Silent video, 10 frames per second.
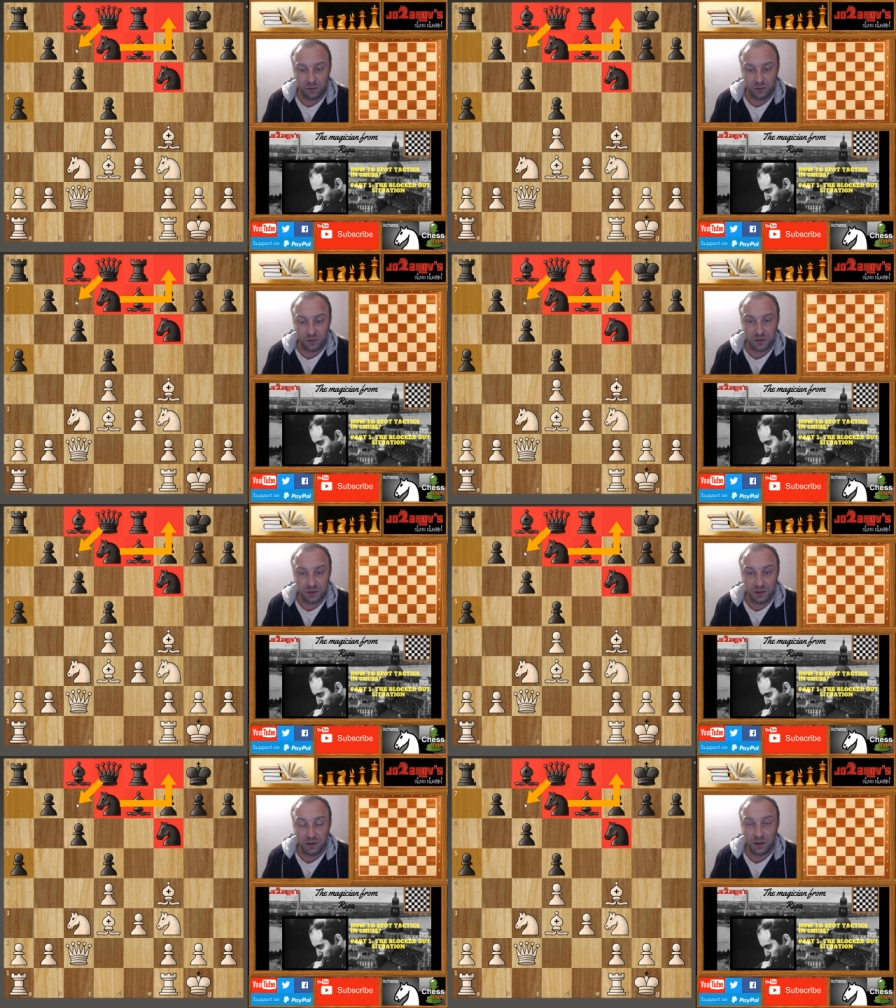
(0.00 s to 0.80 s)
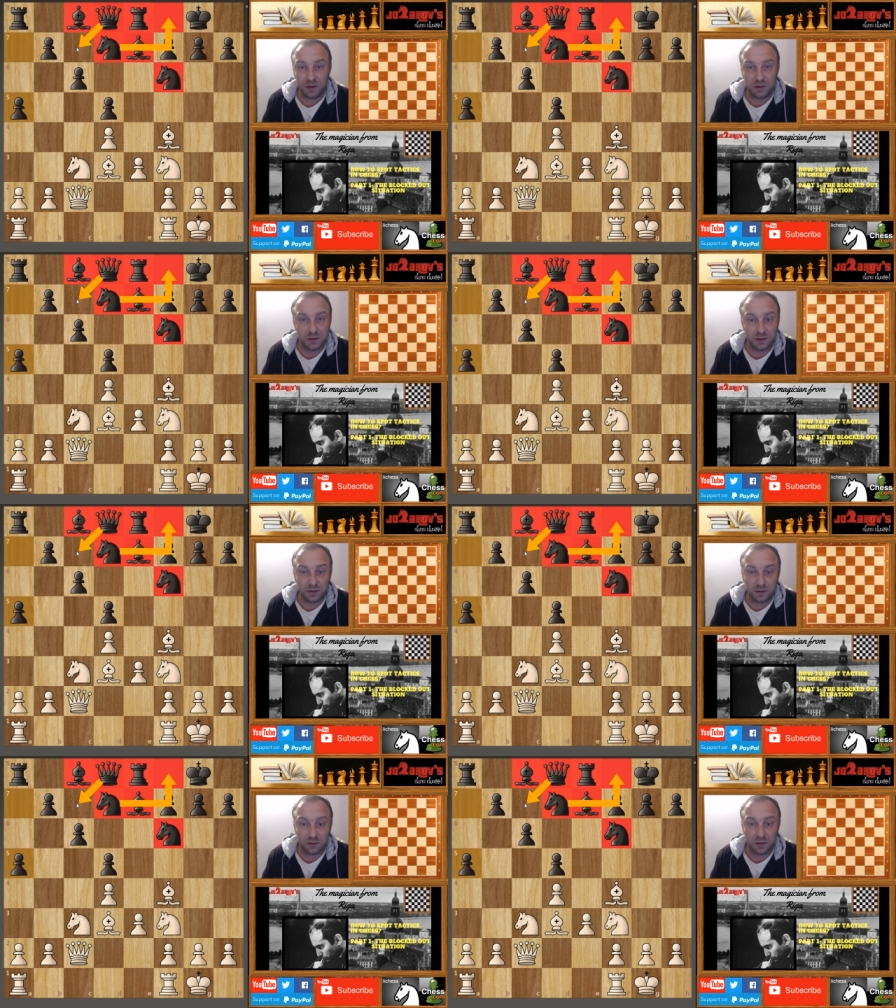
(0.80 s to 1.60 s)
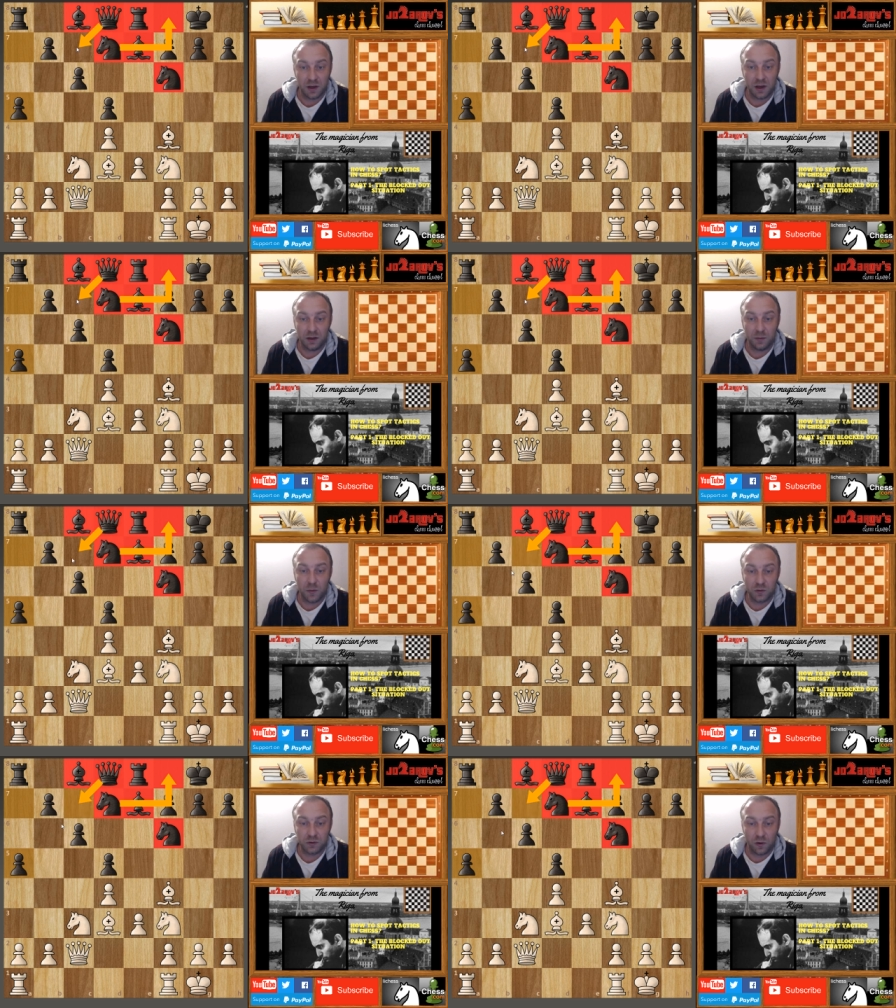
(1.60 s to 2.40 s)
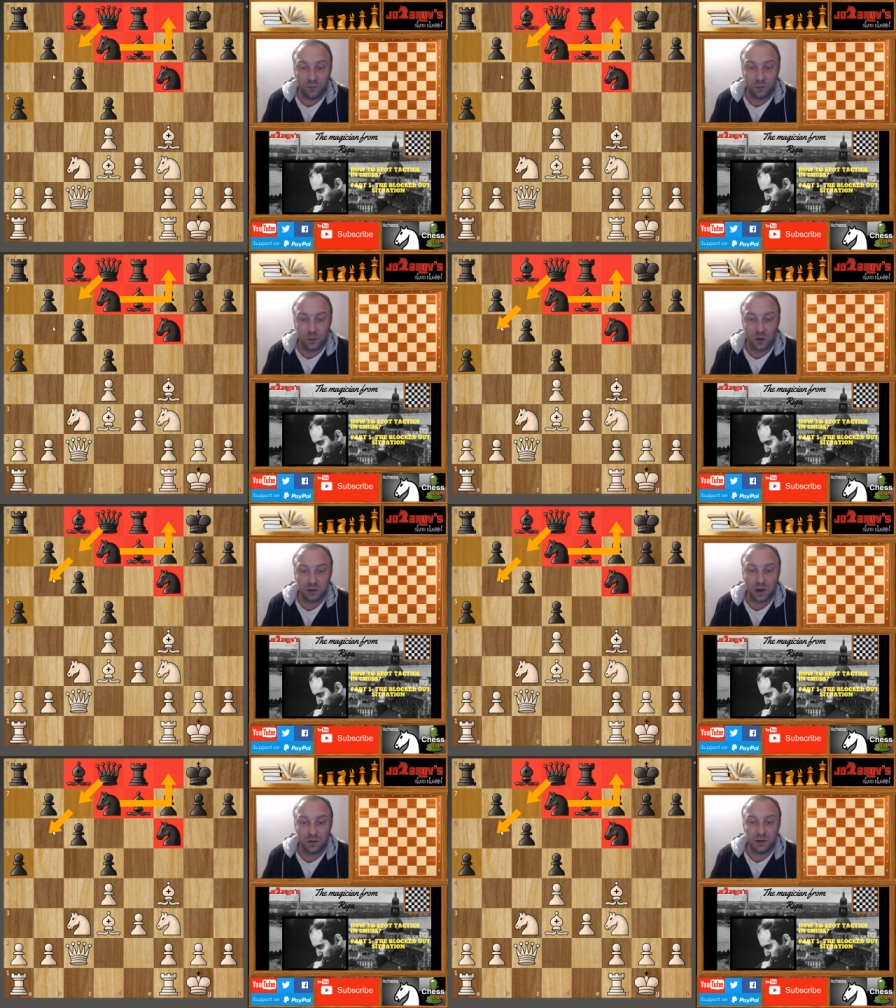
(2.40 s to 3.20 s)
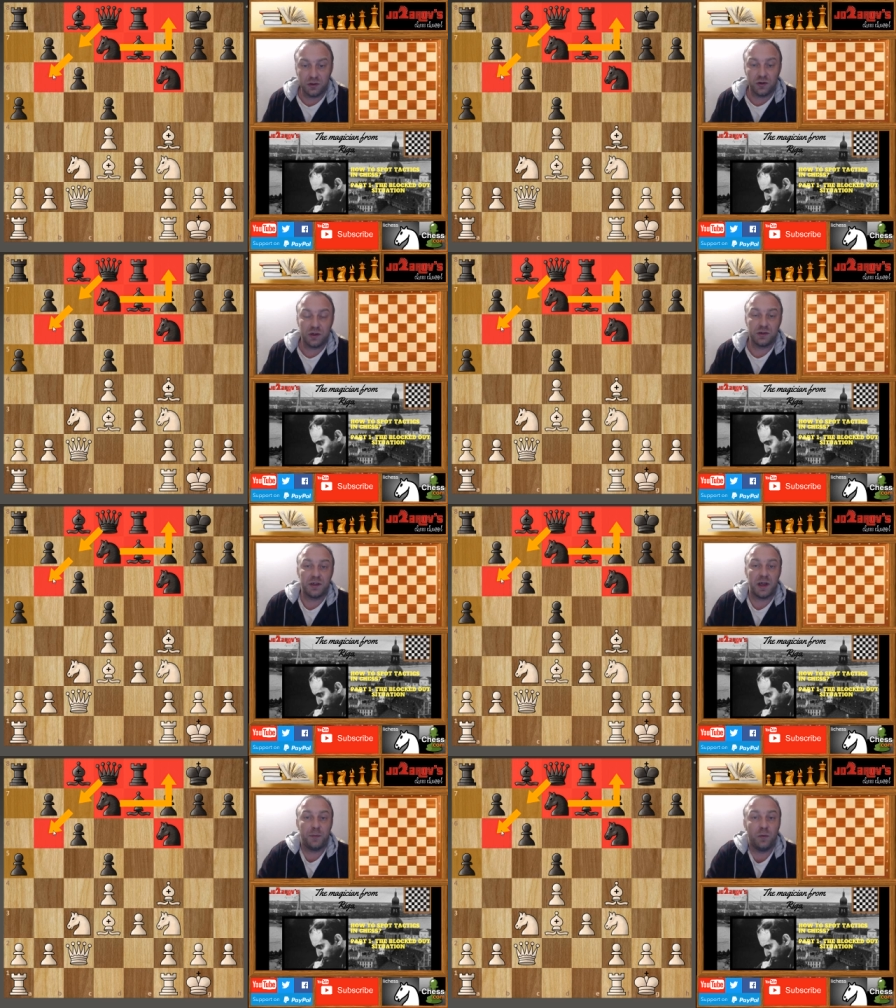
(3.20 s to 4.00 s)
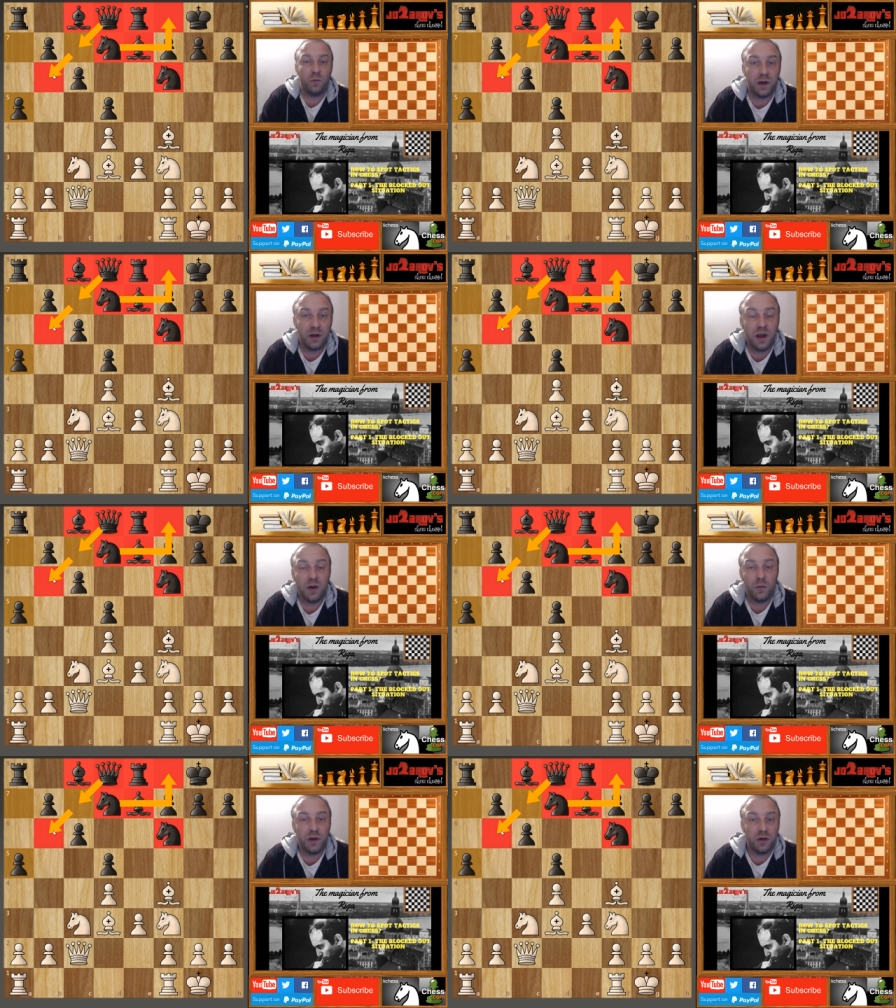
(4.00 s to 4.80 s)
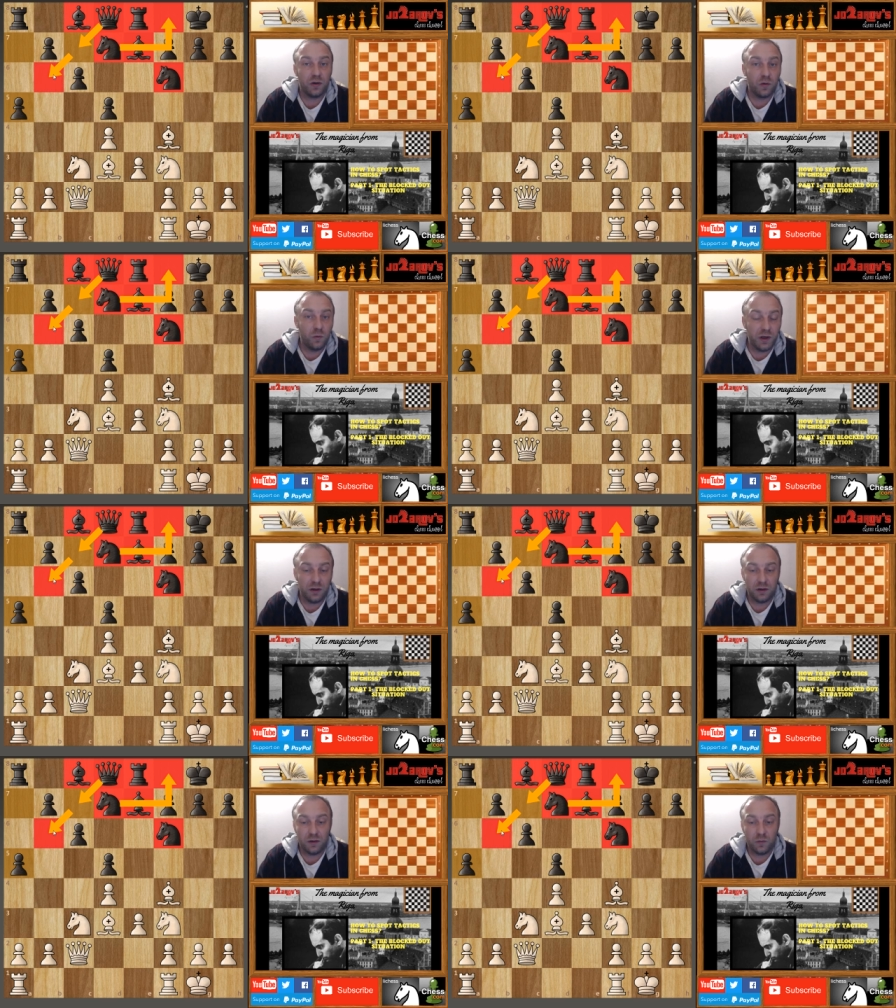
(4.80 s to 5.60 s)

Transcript: you see, it's the most often blocked out situations happen when when you're queen,